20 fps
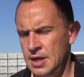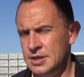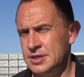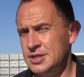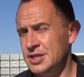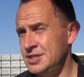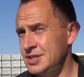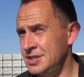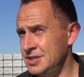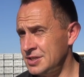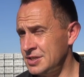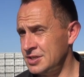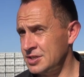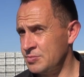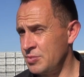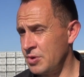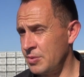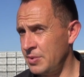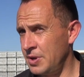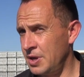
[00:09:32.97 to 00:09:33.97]
distance is
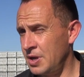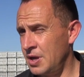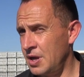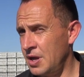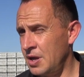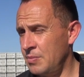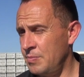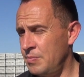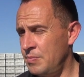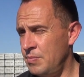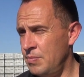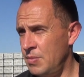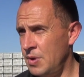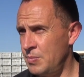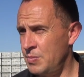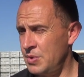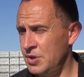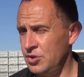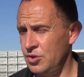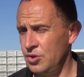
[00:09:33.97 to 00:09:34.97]
probably a
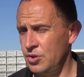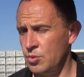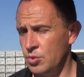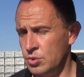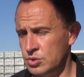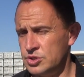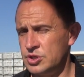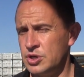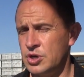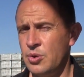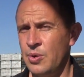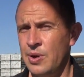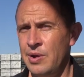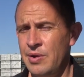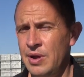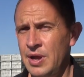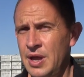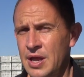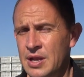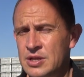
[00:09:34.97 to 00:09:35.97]
bit, well, it's a
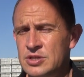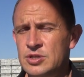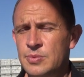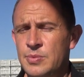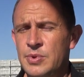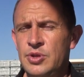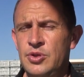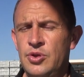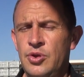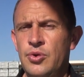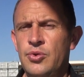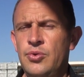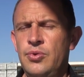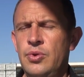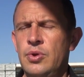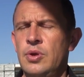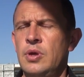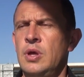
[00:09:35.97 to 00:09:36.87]
query and it's a bit new,